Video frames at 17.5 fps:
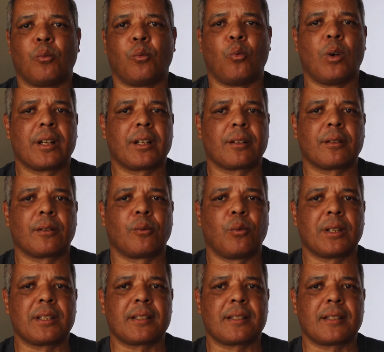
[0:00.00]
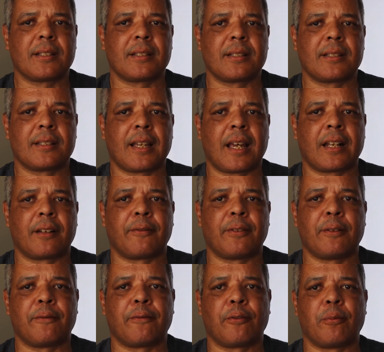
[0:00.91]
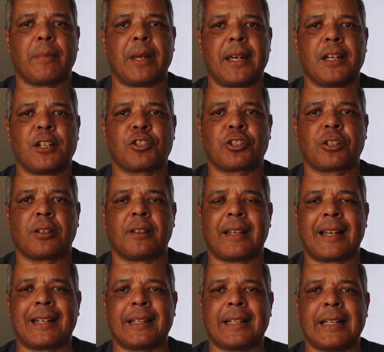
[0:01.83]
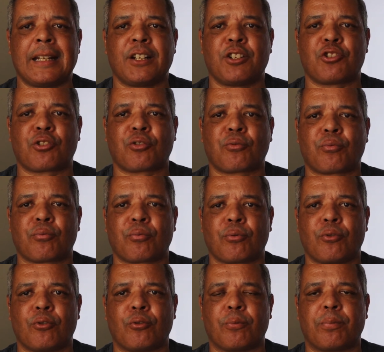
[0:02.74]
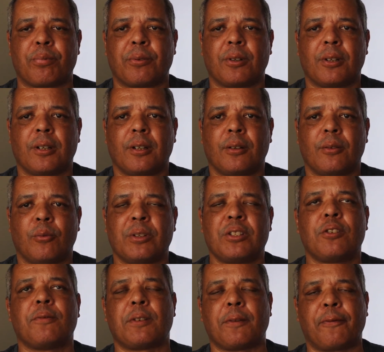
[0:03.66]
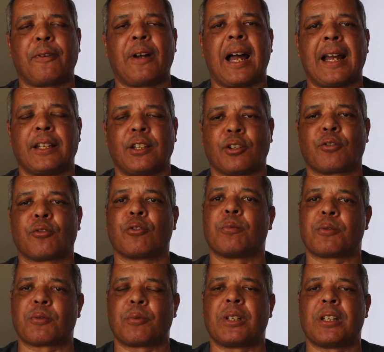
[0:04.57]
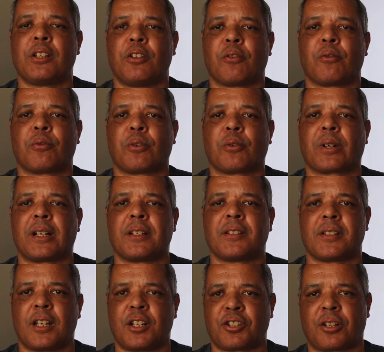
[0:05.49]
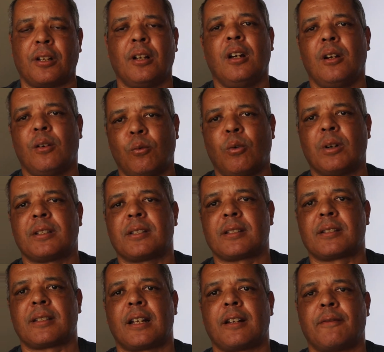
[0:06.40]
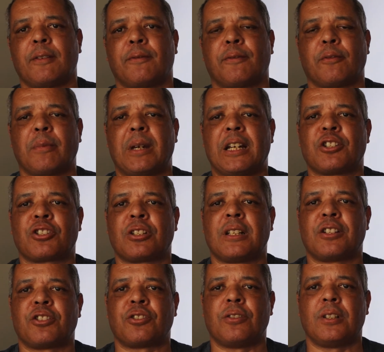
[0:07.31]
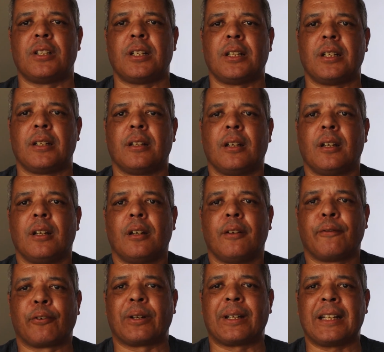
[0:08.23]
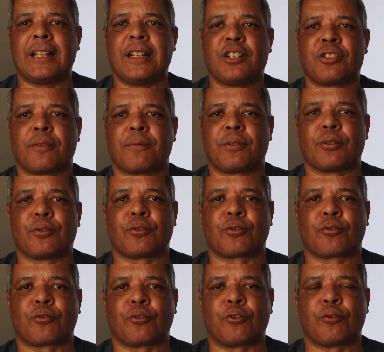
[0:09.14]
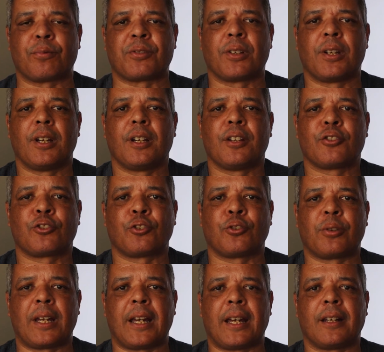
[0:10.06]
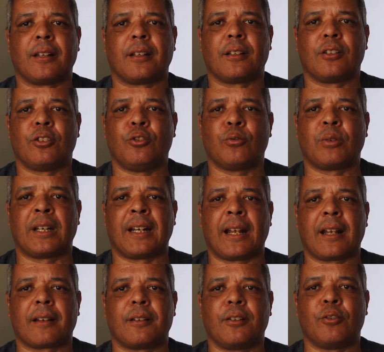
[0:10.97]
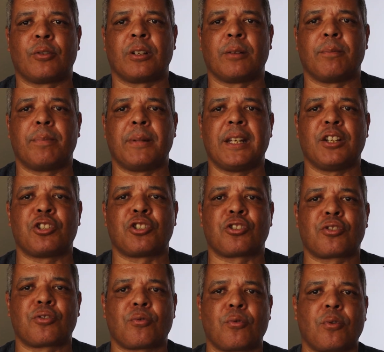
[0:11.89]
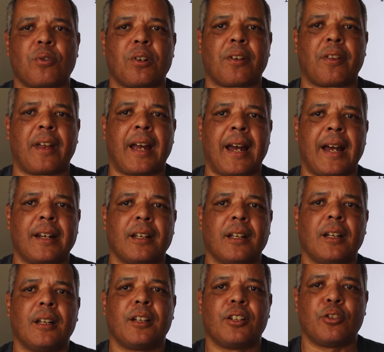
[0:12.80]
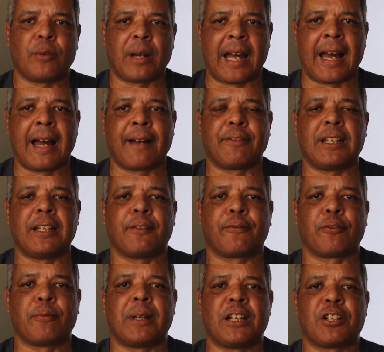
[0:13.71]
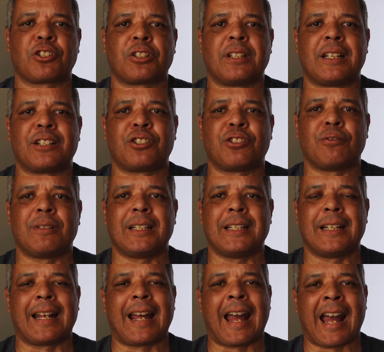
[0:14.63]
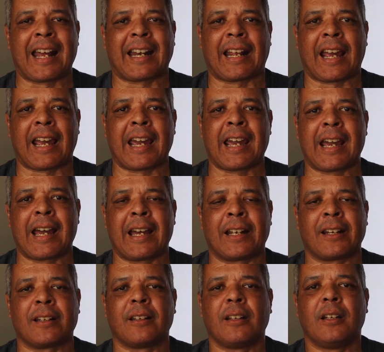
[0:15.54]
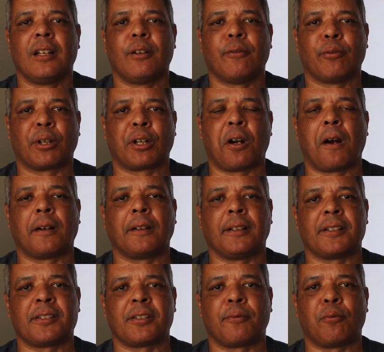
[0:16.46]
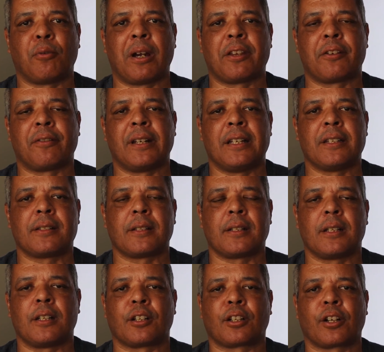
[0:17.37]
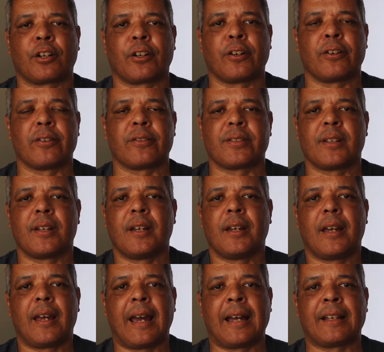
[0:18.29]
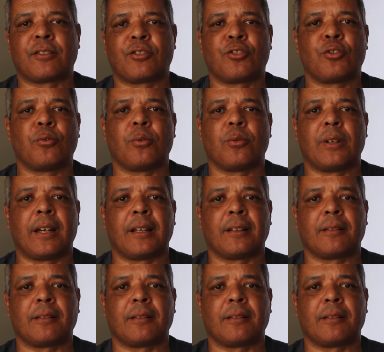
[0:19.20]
what's the set of information that each group, once you've defined the groups within your own organization, what's the set of information that you need for each of those groups, so that you can be sure that you have the information that you need at hand, regardless of whether an incident occurs at 2